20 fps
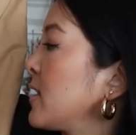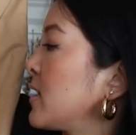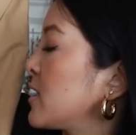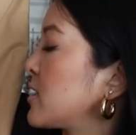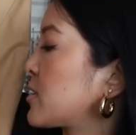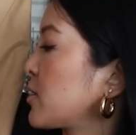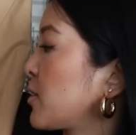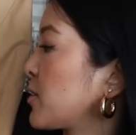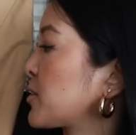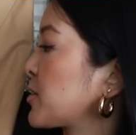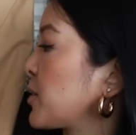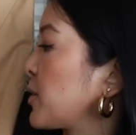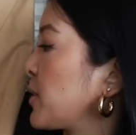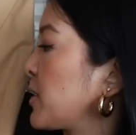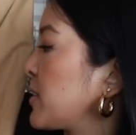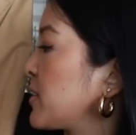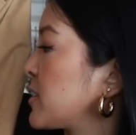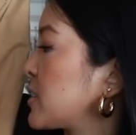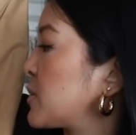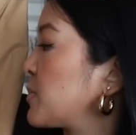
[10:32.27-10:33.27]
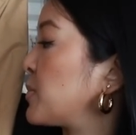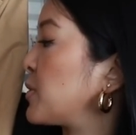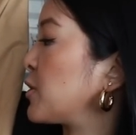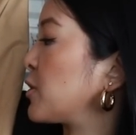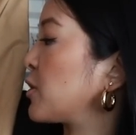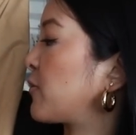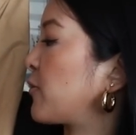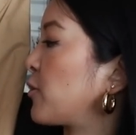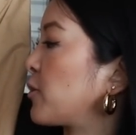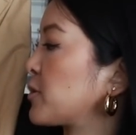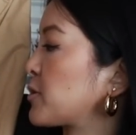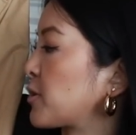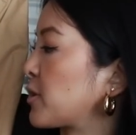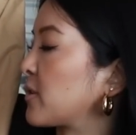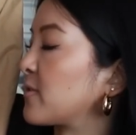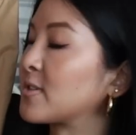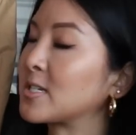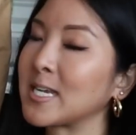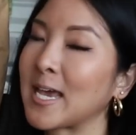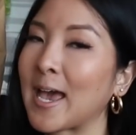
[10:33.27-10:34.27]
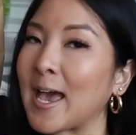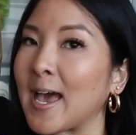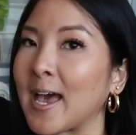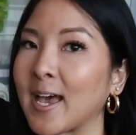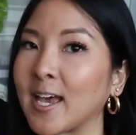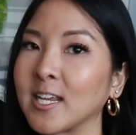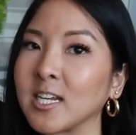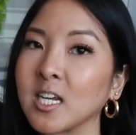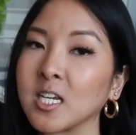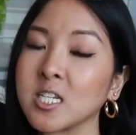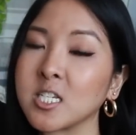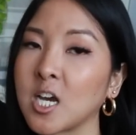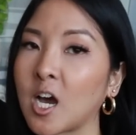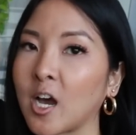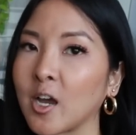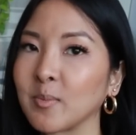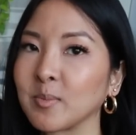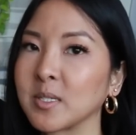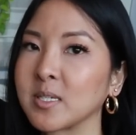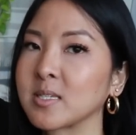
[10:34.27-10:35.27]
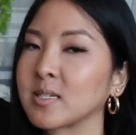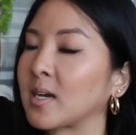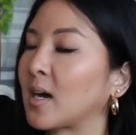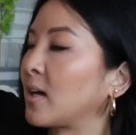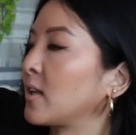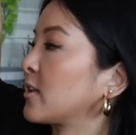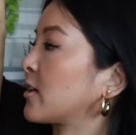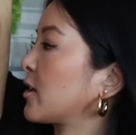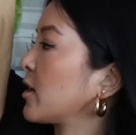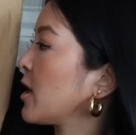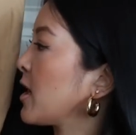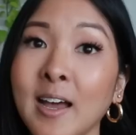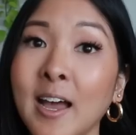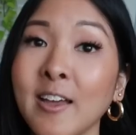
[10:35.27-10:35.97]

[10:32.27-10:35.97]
It's also in this beautiful sort of tan, timeless color.